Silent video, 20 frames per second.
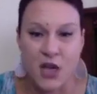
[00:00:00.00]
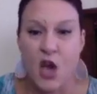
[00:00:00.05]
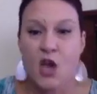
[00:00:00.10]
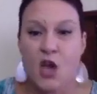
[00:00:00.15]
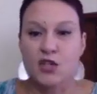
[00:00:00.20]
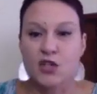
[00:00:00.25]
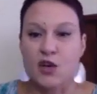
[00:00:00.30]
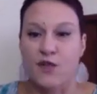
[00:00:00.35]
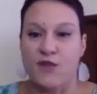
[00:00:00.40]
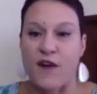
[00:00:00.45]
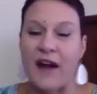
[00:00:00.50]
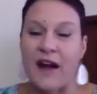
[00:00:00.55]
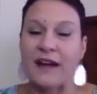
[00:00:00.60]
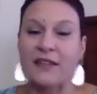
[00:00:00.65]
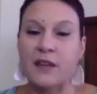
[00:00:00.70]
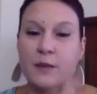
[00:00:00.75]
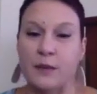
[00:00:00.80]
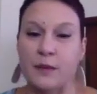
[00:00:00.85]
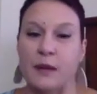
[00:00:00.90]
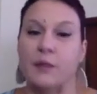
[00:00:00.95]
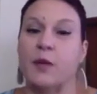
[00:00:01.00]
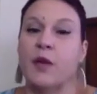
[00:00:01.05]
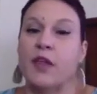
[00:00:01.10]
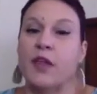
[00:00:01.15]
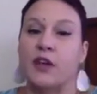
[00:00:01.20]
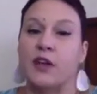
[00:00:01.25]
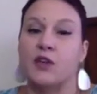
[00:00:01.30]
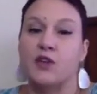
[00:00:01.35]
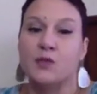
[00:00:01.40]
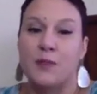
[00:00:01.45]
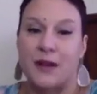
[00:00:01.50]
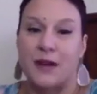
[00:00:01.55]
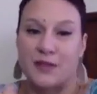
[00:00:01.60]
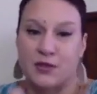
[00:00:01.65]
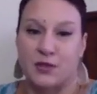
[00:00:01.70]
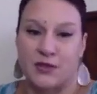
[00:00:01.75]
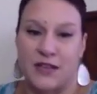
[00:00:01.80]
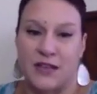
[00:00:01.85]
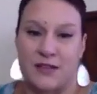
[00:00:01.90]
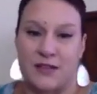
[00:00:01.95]
So find the people that can do
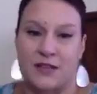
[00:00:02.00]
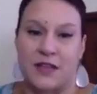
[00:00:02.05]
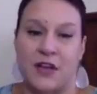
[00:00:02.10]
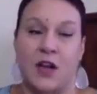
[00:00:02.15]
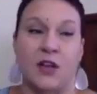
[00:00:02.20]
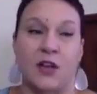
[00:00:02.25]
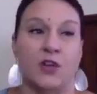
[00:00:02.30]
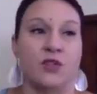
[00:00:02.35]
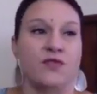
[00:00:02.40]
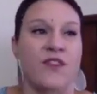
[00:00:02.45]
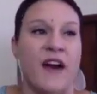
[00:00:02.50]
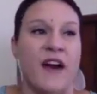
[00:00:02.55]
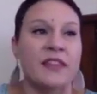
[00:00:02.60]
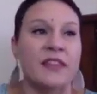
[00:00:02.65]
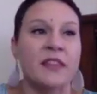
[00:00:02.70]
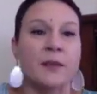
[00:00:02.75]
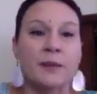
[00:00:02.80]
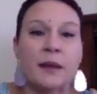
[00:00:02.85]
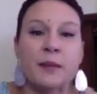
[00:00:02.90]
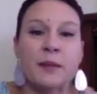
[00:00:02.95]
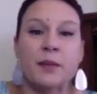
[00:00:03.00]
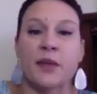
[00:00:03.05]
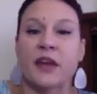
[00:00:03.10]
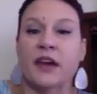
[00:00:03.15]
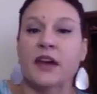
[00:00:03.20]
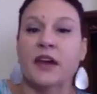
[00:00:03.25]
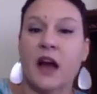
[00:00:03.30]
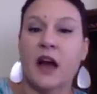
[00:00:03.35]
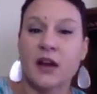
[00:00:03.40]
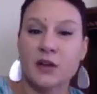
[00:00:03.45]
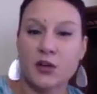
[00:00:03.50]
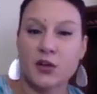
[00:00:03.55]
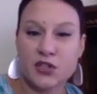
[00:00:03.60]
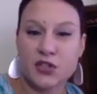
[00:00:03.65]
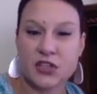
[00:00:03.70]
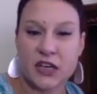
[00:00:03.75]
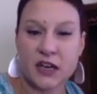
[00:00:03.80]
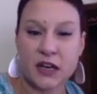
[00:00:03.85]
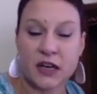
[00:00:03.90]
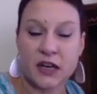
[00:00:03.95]
muscle testing on you. Find the people that can
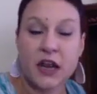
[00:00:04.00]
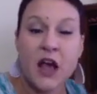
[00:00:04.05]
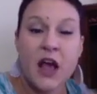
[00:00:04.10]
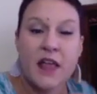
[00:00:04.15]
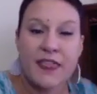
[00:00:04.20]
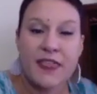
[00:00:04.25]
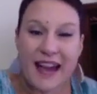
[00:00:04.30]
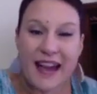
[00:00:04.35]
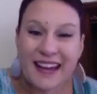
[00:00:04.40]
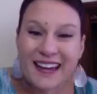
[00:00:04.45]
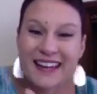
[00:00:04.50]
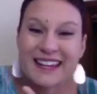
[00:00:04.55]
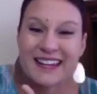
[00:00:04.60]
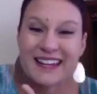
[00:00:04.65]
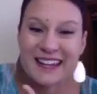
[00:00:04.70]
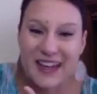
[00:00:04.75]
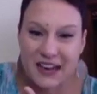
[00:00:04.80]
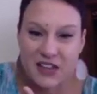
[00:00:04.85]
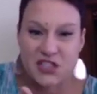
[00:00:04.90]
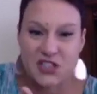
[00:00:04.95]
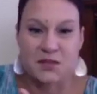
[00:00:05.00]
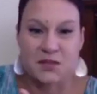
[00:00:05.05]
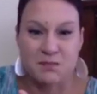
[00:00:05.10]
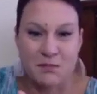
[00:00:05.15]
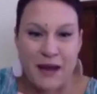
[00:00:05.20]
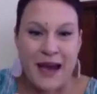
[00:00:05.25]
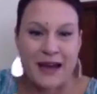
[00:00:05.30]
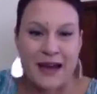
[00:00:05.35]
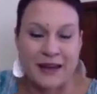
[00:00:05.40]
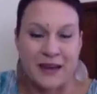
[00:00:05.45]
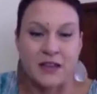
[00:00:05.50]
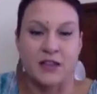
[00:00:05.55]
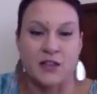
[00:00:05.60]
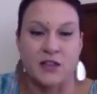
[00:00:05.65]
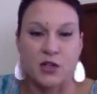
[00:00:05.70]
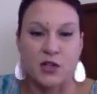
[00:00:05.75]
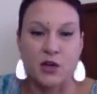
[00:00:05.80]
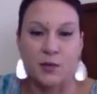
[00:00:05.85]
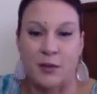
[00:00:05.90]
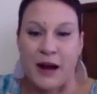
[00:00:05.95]
understand that connection back into
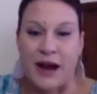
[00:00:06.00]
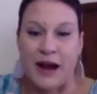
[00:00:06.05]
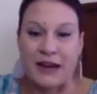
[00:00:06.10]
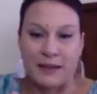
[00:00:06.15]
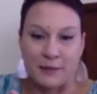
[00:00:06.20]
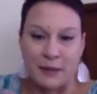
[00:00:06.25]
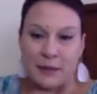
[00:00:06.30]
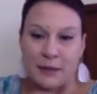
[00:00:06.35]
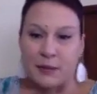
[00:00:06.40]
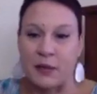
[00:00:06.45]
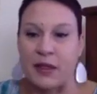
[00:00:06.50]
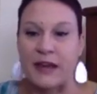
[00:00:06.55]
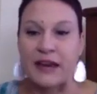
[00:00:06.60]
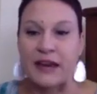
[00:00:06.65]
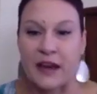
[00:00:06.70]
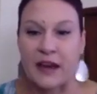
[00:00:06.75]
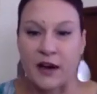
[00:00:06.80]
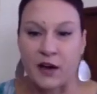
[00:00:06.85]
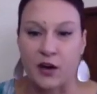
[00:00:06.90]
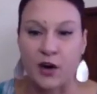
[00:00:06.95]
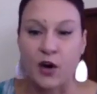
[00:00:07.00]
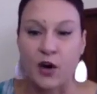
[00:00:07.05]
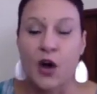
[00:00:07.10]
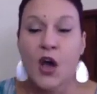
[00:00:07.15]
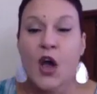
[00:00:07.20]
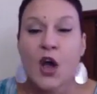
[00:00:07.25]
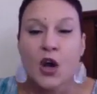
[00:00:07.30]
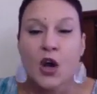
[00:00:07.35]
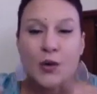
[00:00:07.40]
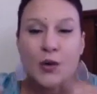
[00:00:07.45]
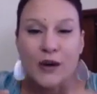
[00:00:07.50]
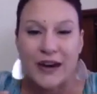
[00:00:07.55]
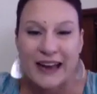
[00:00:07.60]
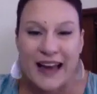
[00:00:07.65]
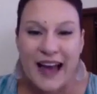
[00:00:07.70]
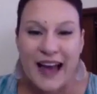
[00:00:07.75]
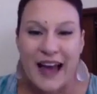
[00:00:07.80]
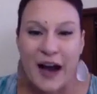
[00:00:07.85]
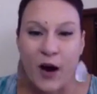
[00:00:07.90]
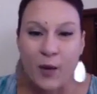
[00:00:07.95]
your body. People like Carol who are going to
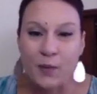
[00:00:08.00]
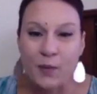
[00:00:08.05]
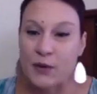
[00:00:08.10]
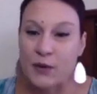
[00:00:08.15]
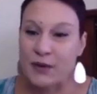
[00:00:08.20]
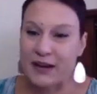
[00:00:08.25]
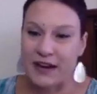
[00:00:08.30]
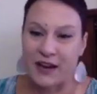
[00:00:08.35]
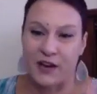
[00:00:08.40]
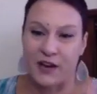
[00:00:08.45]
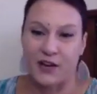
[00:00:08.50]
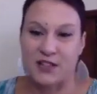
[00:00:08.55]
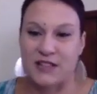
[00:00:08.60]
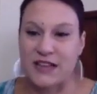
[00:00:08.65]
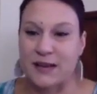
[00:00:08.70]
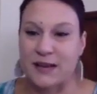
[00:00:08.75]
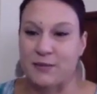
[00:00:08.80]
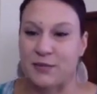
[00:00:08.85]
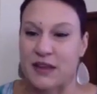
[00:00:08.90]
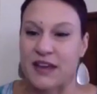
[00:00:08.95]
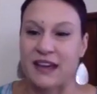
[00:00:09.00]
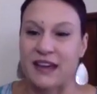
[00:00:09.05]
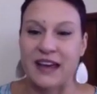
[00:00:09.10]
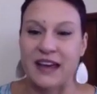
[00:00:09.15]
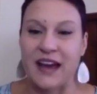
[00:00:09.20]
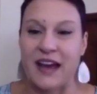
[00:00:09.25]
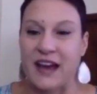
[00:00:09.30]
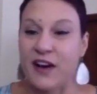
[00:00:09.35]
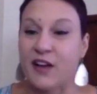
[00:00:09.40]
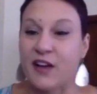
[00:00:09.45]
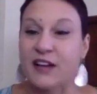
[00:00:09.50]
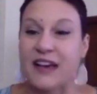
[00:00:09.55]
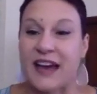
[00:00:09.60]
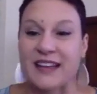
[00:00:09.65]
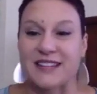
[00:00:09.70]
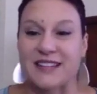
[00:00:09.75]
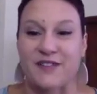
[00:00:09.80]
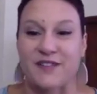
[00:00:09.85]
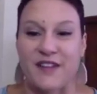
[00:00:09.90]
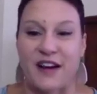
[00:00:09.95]
help you. And Carol, same thing. Yeah, hell
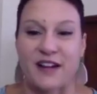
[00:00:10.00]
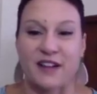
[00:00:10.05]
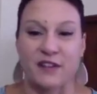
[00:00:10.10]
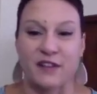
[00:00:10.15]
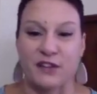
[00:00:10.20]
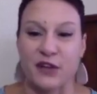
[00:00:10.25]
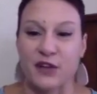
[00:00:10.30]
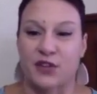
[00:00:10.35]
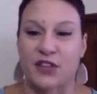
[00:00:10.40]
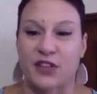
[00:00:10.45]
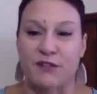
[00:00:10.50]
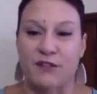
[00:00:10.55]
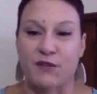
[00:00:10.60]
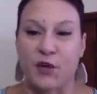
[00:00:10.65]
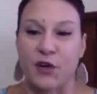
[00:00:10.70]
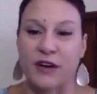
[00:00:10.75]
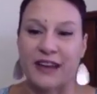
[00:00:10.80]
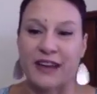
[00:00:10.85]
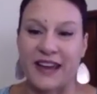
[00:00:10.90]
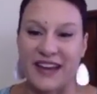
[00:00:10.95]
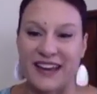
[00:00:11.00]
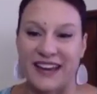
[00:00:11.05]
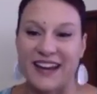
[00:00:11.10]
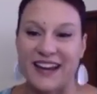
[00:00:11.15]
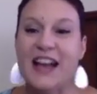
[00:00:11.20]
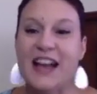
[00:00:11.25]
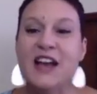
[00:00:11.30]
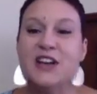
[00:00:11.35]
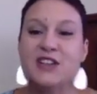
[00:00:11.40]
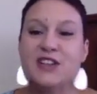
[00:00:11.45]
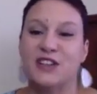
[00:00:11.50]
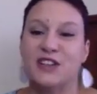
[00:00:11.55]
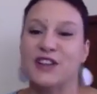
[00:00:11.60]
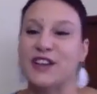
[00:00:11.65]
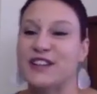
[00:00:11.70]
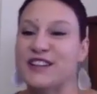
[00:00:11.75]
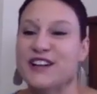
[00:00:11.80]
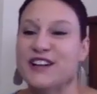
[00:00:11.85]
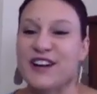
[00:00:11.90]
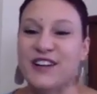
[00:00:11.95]
yes, the Fountain of Youth. At 48, she
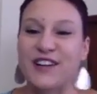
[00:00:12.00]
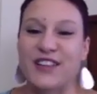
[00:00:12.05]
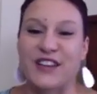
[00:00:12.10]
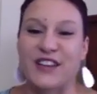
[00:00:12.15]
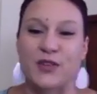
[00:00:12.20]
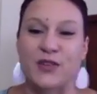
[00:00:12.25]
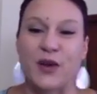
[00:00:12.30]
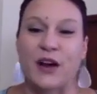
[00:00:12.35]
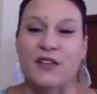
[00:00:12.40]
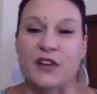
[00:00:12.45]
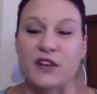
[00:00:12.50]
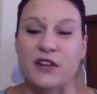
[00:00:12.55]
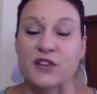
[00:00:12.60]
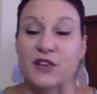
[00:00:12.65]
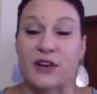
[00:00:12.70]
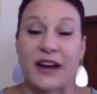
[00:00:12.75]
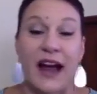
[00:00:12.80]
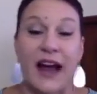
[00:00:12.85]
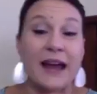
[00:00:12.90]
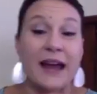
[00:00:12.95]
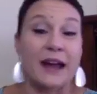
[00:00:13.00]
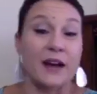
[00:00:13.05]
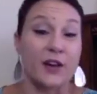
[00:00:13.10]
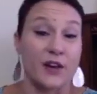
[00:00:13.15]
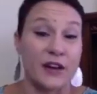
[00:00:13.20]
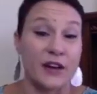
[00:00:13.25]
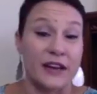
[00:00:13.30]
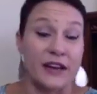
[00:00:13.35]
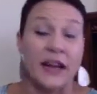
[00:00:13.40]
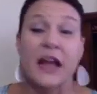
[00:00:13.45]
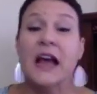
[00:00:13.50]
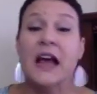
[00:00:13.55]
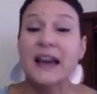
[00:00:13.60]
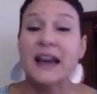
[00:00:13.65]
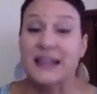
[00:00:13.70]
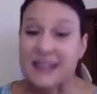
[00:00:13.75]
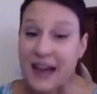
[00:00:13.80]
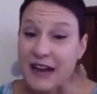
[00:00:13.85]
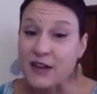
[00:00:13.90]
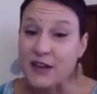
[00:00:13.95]
looked younger than 12 years ago. And I agree,
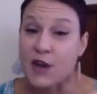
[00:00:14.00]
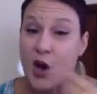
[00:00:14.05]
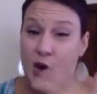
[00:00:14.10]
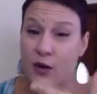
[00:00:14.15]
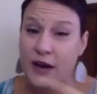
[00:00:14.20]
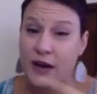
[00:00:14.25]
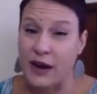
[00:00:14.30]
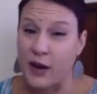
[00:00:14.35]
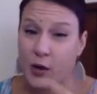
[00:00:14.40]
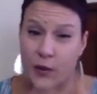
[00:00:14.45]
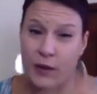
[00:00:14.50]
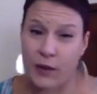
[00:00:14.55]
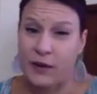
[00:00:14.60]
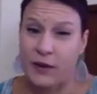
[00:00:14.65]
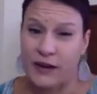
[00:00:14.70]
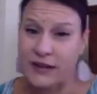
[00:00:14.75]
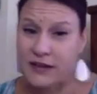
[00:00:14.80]
because I know Carol, we were in